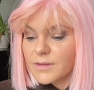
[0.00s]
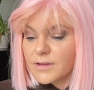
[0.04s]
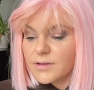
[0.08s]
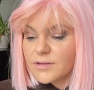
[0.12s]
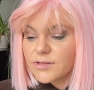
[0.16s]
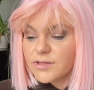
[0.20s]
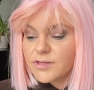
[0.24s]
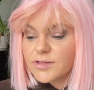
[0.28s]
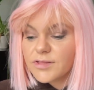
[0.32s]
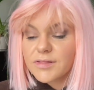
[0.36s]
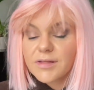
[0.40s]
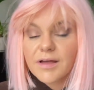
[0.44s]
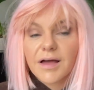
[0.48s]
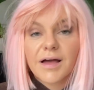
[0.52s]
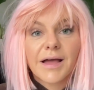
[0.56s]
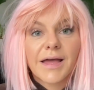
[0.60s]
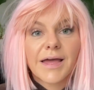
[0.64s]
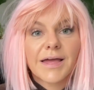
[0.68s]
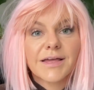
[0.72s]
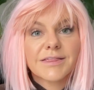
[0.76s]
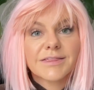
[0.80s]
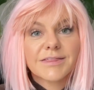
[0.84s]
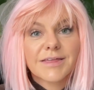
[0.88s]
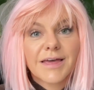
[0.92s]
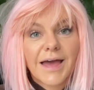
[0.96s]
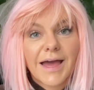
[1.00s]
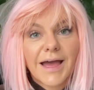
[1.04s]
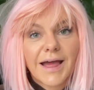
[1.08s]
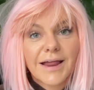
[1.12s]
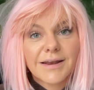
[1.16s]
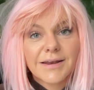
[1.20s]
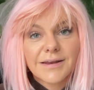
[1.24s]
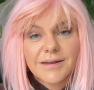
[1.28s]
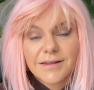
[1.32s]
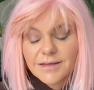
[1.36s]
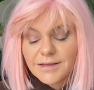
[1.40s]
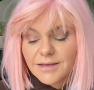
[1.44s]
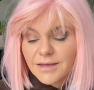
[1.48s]
stargate
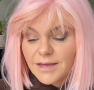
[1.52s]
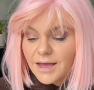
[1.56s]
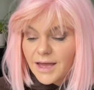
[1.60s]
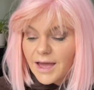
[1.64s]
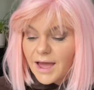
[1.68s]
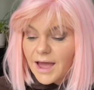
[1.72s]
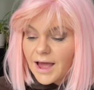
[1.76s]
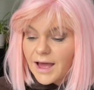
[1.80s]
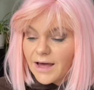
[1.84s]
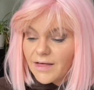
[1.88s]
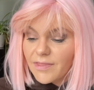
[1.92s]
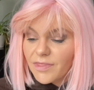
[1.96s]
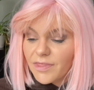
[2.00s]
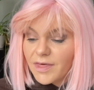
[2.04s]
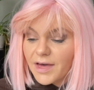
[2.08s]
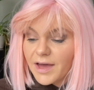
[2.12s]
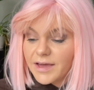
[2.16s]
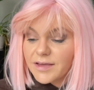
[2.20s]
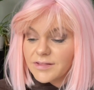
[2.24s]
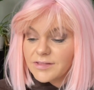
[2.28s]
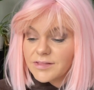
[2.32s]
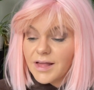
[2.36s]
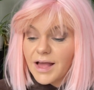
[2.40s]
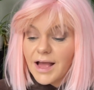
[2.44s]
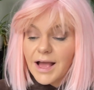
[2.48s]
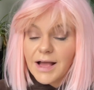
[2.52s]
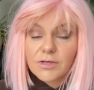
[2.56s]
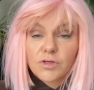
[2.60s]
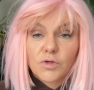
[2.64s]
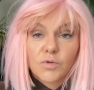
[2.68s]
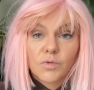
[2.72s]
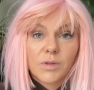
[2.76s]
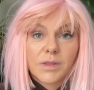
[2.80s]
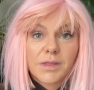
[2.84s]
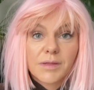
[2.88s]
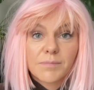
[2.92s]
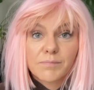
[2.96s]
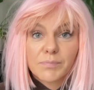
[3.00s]
10, and that is
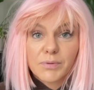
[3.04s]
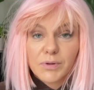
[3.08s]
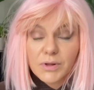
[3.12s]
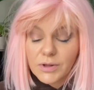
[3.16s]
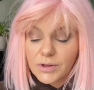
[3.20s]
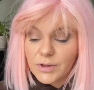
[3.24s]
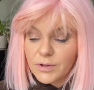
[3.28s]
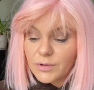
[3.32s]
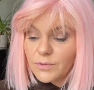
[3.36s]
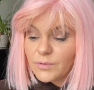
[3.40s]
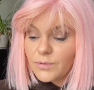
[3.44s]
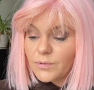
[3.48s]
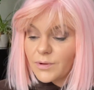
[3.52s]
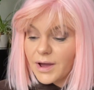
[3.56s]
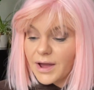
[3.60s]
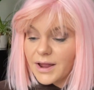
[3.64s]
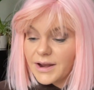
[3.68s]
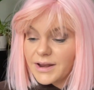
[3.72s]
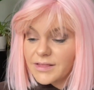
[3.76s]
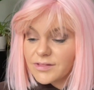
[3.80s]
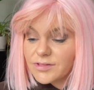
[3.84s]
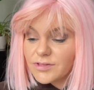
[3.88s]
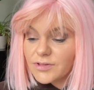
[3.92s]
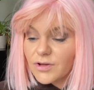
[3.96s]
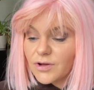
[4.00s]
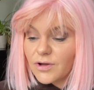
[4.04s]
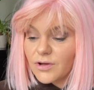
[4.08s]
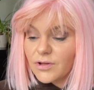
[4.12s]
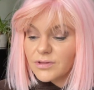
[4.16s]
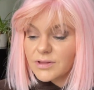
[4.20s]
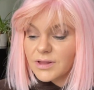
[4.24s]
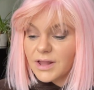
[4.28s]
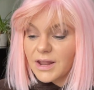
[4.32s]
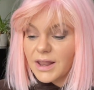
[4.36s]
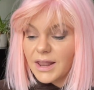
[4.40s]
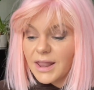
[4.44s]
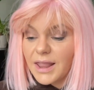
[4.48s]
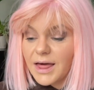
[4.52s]
actually blue, and it's called
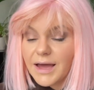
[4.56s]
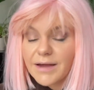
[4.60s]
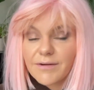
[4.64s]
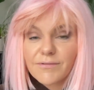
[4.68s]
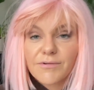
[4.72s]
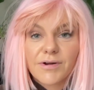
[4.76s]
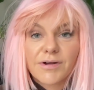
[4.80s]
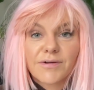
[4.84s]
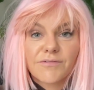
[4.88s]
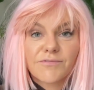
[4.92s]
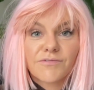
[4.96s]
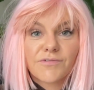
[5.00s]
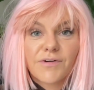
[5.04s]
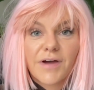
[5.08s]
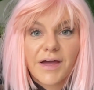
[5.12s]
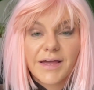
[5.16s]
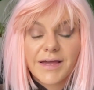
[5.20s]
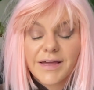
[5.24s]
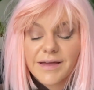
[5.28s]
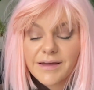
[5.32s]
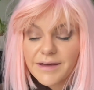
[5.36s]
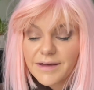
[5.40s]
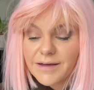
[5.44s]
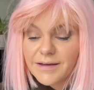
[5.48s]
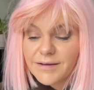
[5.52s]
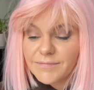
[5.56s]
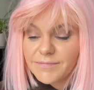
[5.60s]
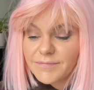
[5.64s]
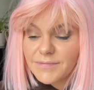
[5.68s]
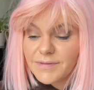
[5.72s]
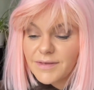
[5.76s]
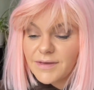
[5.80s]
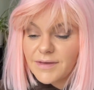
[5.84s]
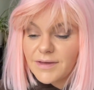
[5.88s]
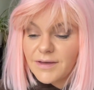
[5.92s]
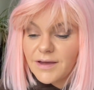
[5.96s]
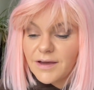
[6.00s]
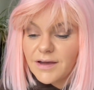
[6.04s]
lyra vega
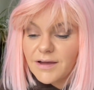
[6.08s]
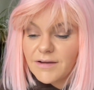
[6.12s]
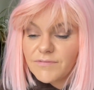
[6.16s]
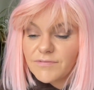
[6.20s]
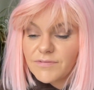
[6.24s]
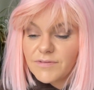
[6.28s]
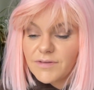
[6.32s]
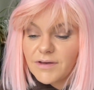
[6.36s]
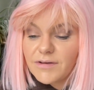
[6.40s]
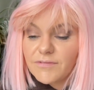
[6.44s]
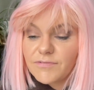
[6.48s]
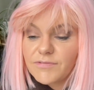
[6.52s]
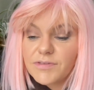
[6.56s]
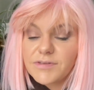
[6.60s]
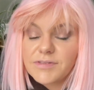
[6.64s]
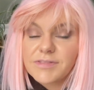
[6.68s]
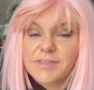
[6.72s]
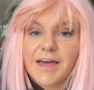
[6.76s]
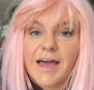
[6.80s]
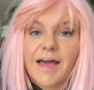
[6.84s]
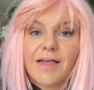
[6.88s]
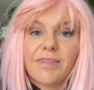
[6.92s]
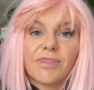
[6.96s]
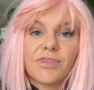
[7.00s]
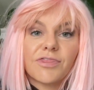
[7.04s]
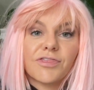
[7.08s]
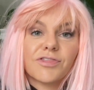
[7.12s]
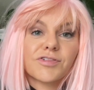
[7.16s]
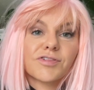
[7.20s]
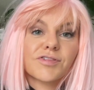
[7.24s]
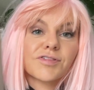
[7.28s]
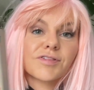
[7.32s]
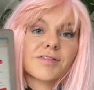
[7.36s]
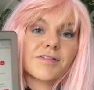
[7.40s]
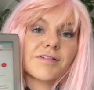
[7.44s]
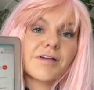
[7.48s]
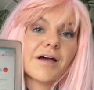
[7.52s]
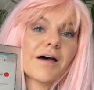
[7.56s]
of the 10th
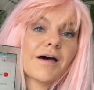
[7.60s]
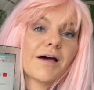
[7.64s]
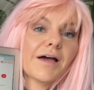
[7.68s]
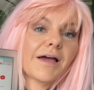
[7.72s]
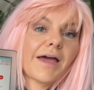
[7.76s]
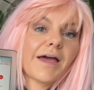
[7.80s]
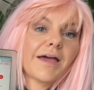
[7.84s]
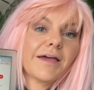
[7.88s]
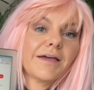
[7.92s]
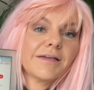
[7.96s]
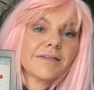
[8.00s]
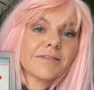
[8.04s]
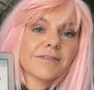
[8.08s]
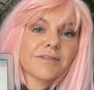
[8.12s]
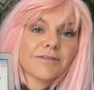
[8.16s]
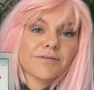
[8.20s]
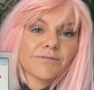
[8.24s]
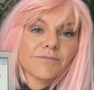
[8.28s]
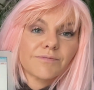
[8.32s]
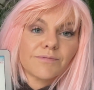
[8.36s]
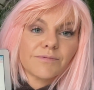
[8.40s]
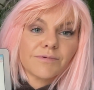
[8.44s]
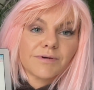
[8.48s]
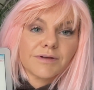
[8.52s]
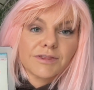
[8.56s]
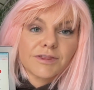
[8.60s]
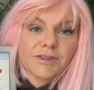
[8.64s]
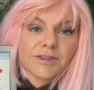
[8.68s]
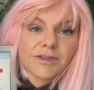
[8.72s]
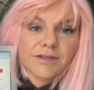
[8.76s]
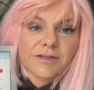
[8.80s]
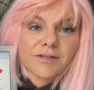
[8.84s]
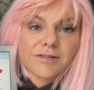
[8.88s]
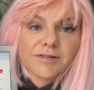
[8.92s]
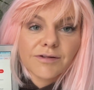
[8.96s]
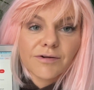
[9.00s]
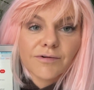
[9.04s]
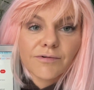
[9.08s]
stargate, which
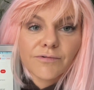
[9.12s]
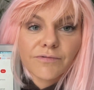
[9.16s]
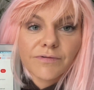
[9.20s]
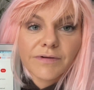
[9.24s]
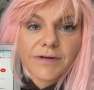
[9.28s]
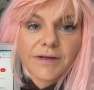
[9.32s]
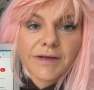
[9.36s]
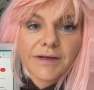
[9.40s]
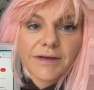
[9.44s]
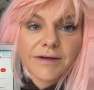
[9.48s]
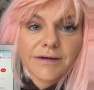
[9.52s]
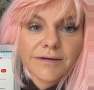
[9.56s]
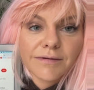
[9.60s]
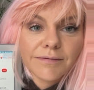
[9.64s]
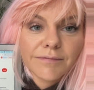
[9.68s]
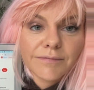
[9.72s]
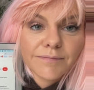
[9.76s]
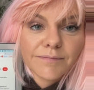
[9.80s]
is over here.